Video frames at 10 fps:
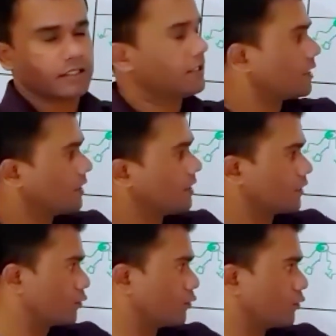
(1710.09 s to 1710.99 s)
These
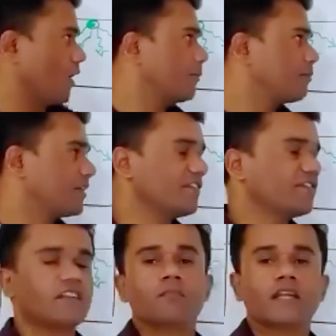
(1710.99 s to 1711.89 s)
two are kept in
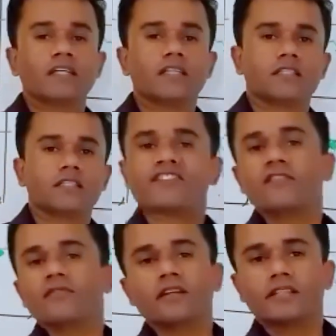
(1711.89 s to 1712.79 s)
this manner for
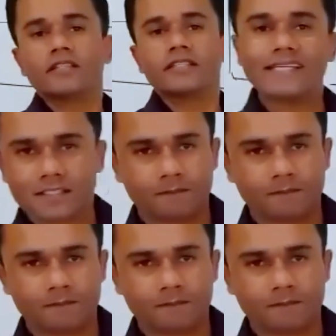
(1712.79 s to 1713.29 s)
several days.